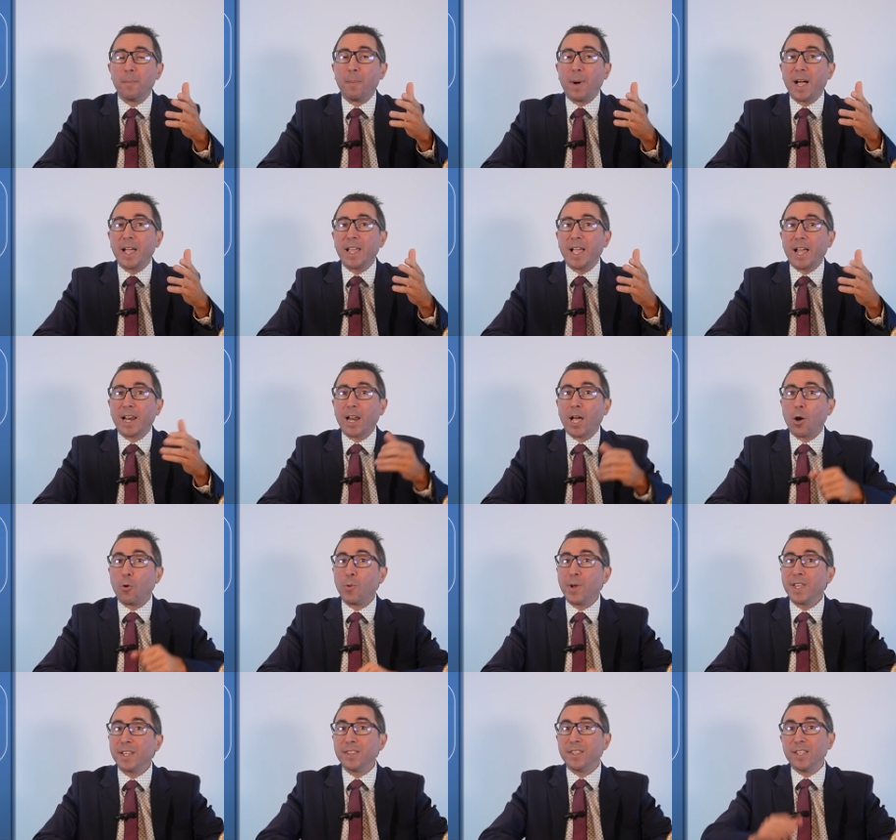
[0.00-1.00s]
by
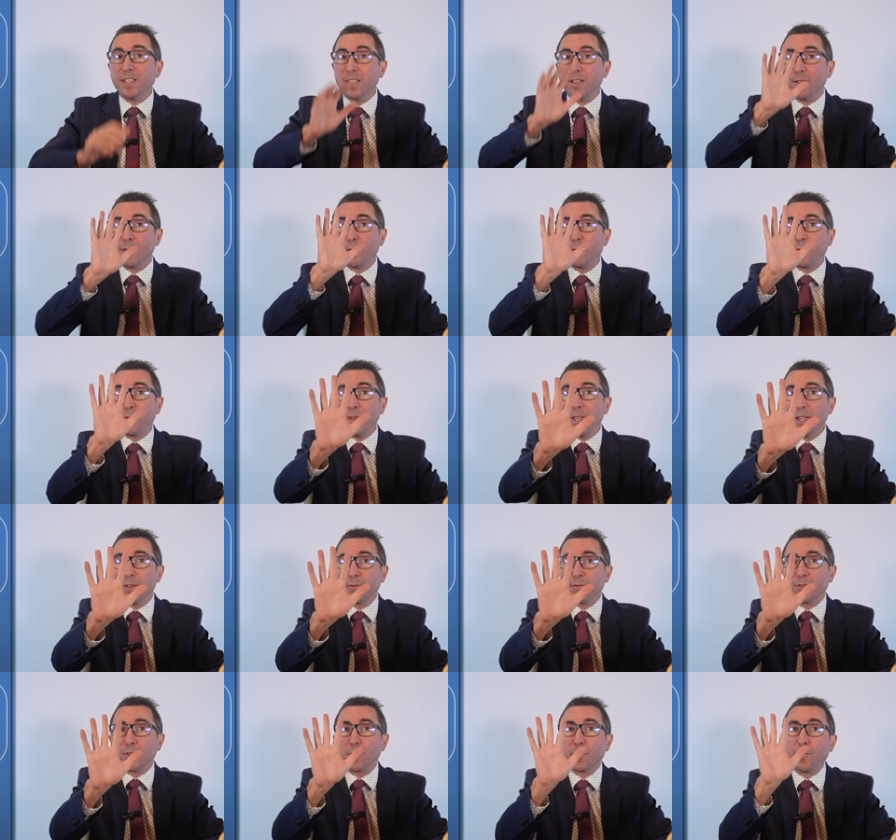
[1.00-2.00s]
allowing the
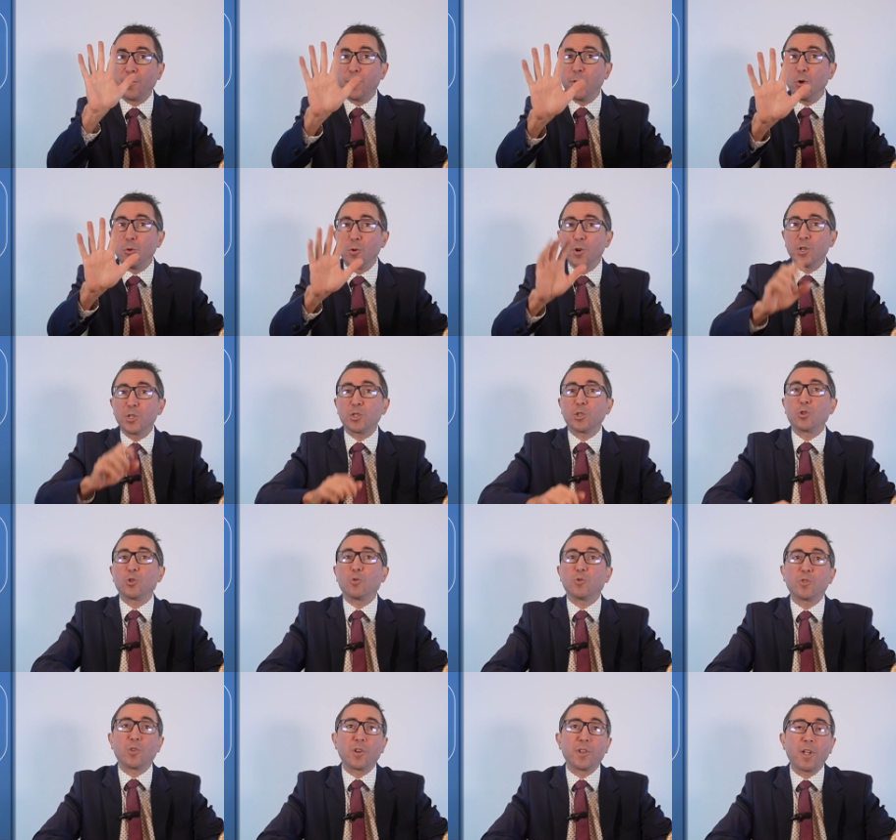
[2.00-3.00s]
fifth fewest
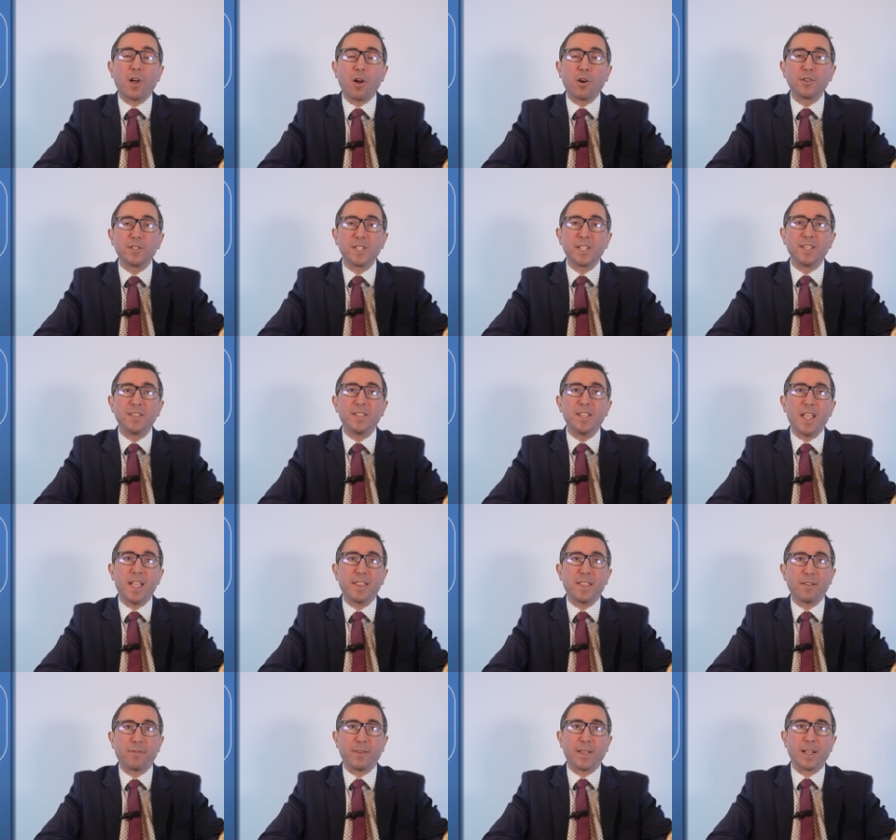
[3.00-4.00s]
total yards in the
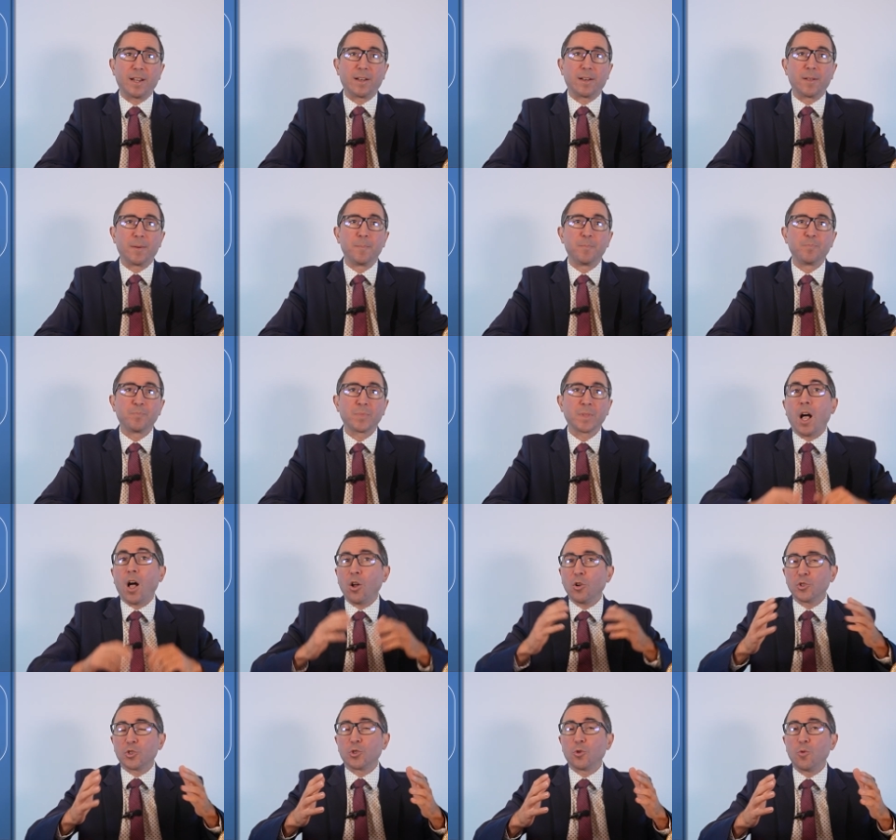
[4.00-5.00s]
NFL.
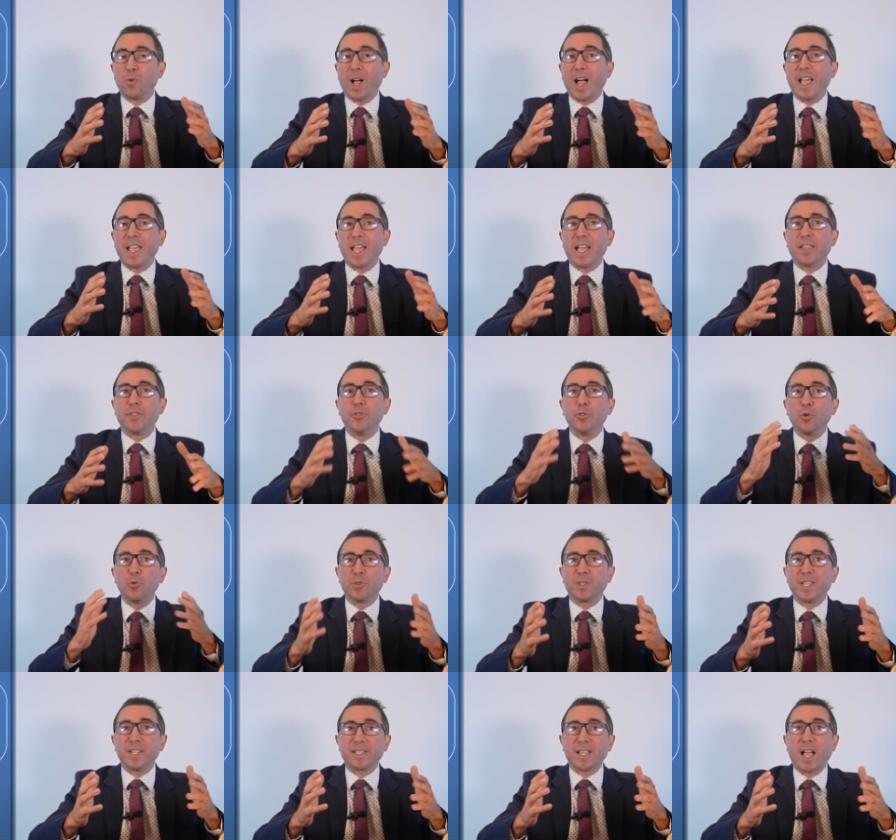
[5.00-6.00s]
Also, I had
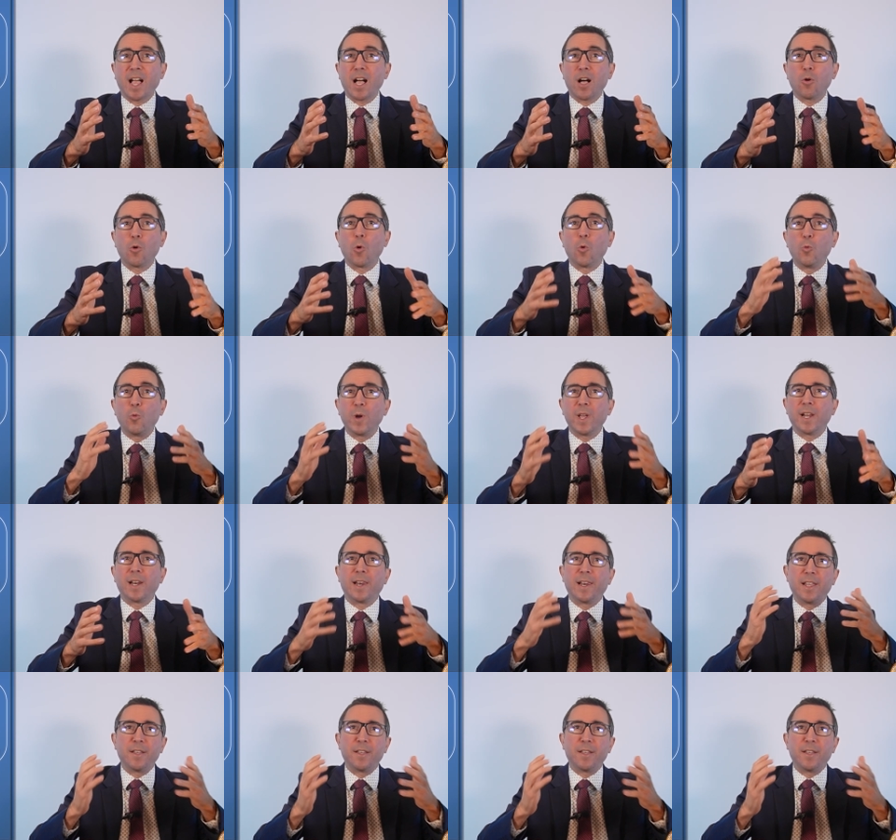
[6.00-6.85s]
noticed how Will